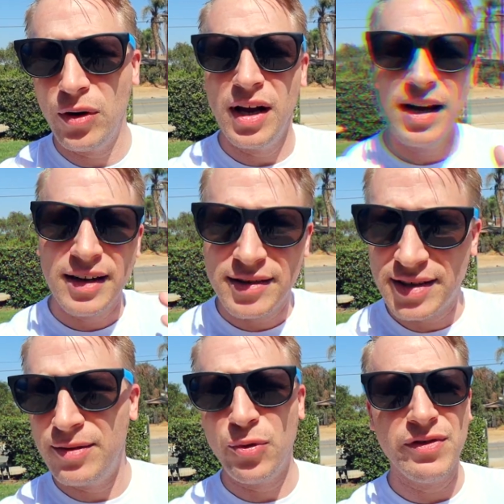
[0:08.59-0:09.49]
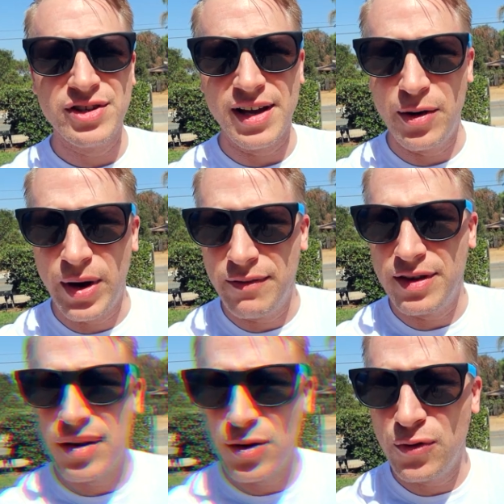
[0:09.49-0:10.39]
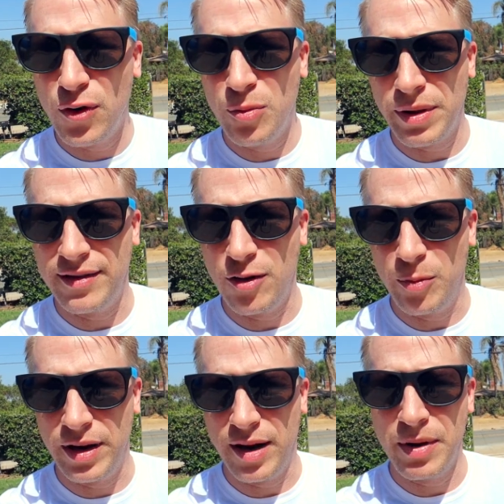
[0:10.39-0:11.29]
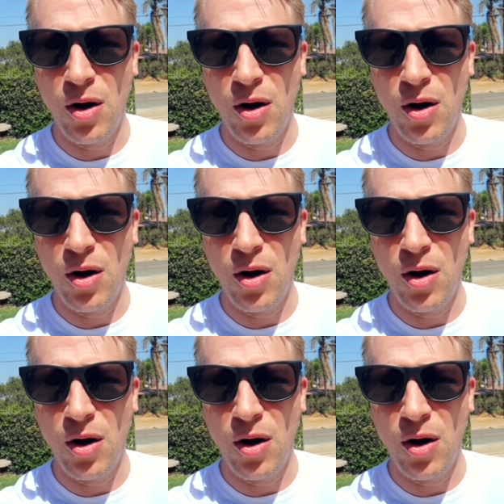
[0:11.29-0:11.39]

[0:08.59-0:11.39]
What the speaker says: See, in Riverside we have this new food place opening up